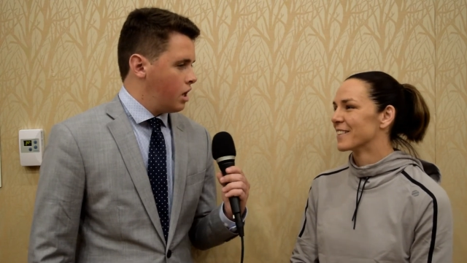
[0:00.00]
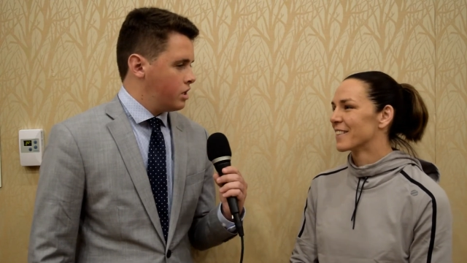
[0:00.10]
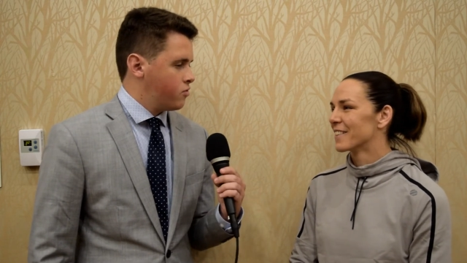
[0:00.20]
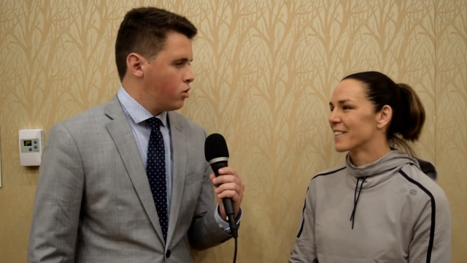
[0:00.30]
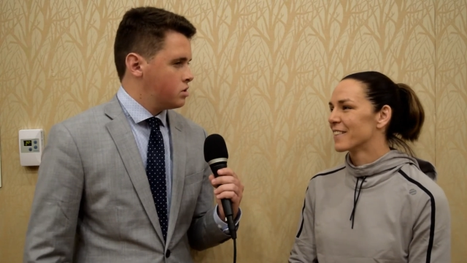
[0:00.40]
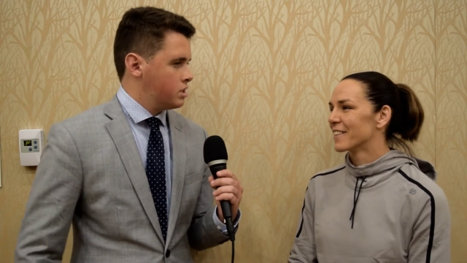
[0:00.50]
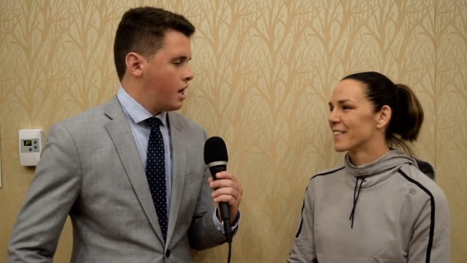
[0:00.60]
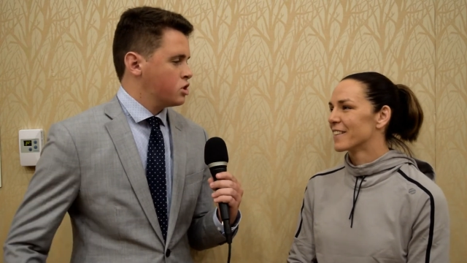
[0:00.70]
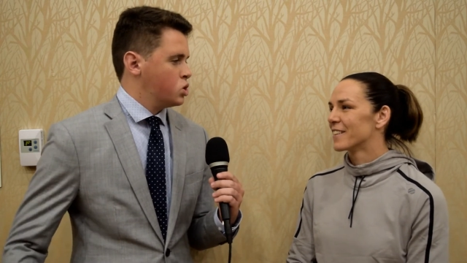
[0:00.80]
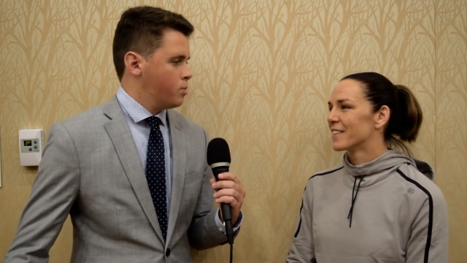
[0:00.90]
Speaker 1: as far as the
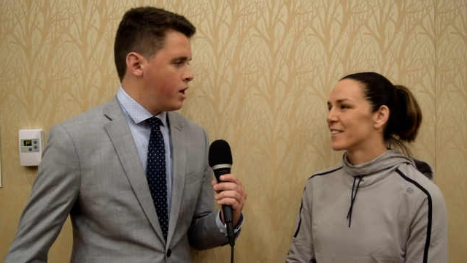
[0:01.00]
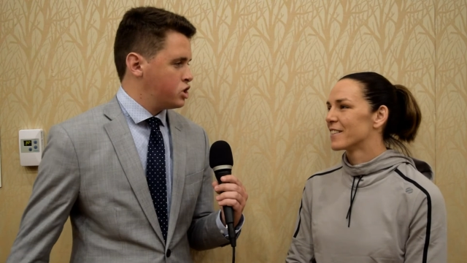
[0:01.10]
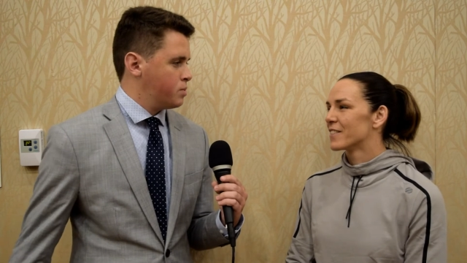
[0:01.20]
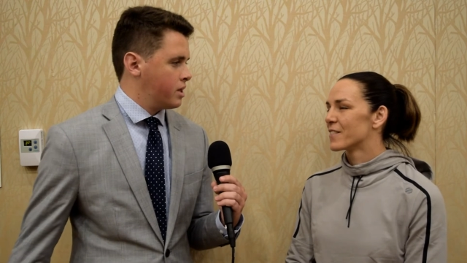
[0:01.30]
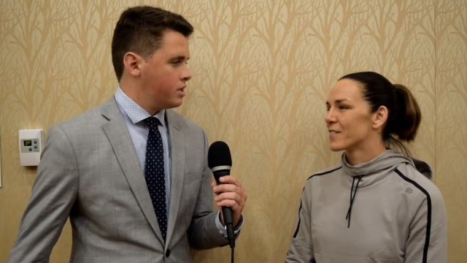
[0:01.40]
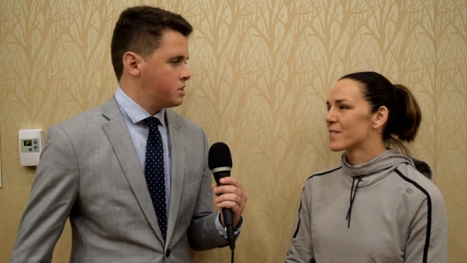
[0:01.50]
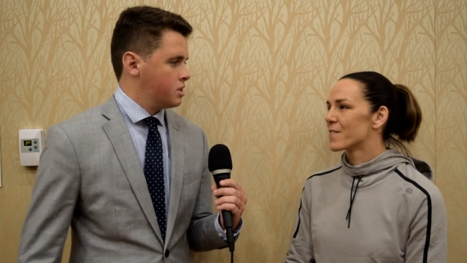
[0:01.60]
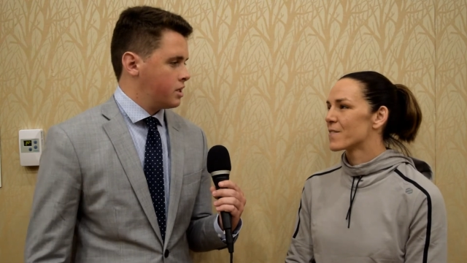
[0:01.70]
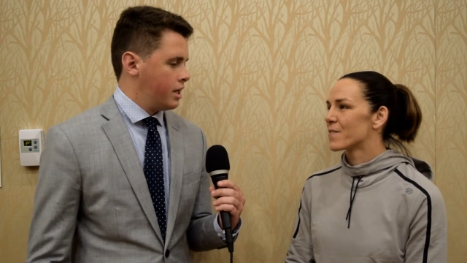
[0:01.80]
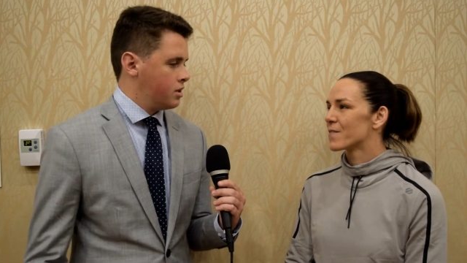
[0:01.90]
actual matchup against uh,
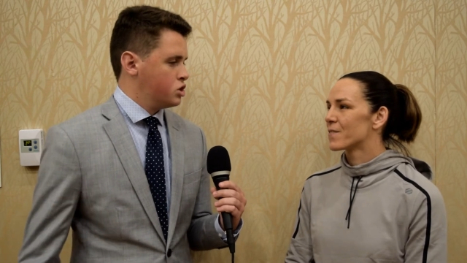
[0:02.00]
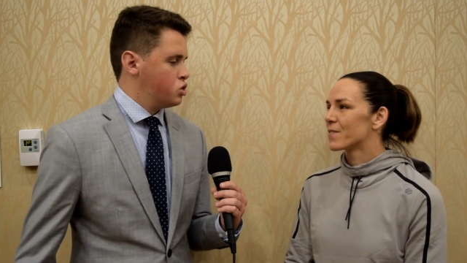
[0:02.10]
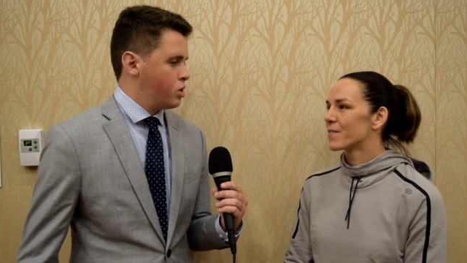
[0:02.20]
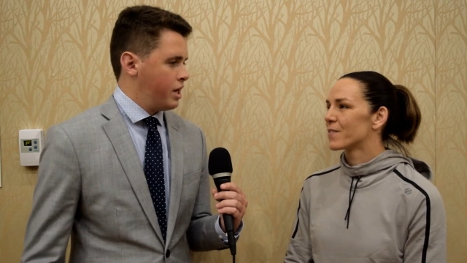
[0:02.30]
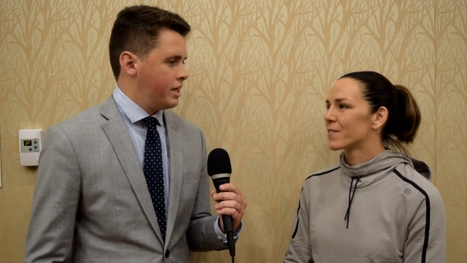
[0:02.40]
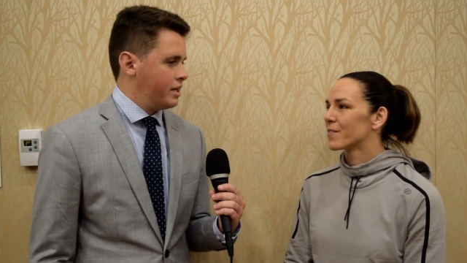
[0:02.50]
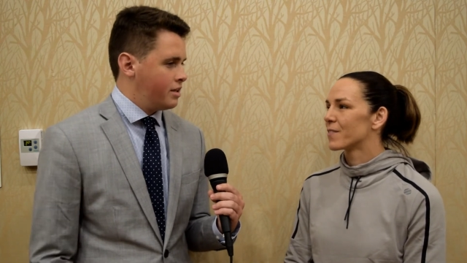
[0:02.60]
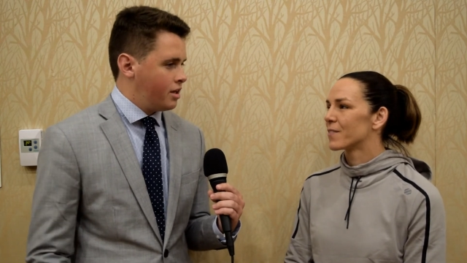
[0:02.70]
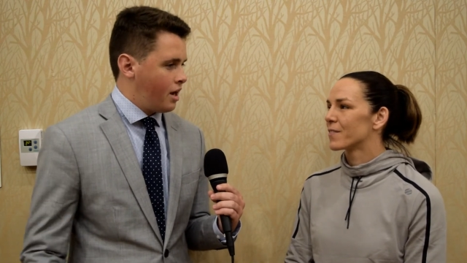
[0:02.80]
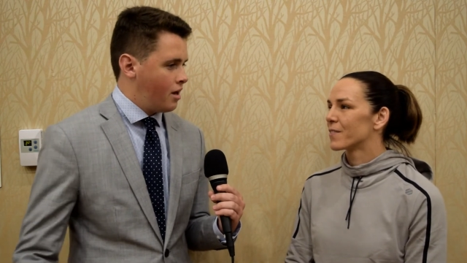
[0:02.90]
Katlyn Chookagian,
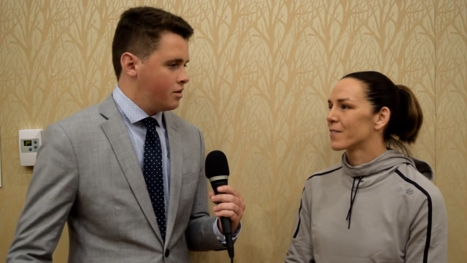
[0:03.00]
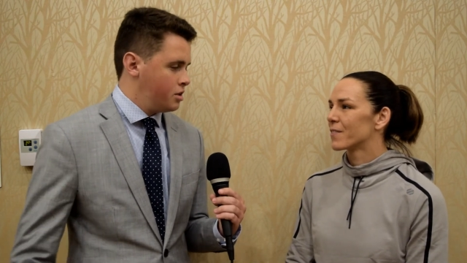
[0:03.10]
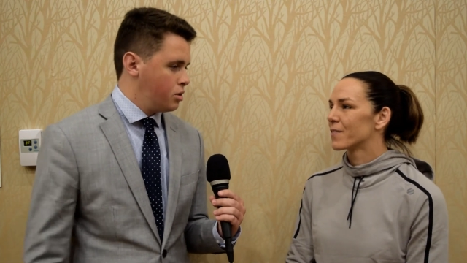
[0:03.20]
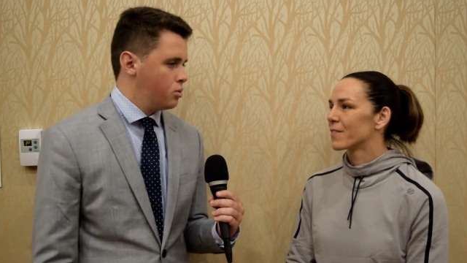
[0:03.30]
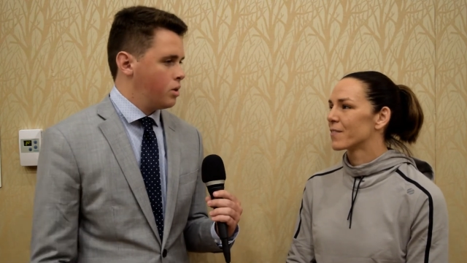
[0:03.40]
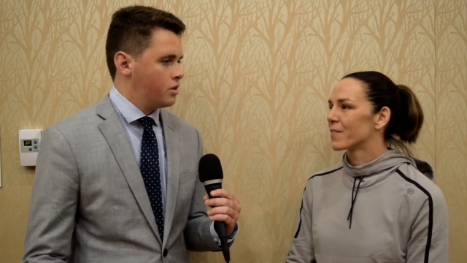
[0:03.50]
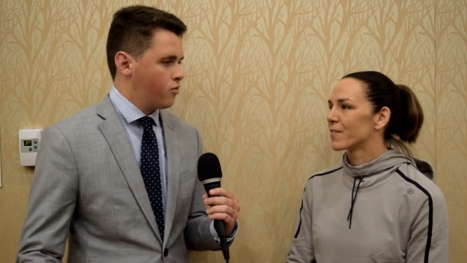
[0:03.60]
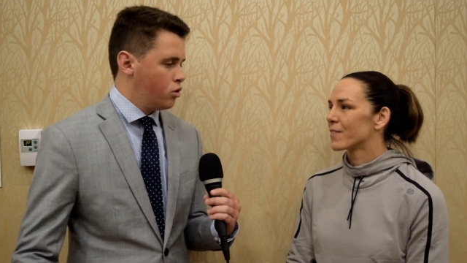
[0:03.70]
uh, you know, as far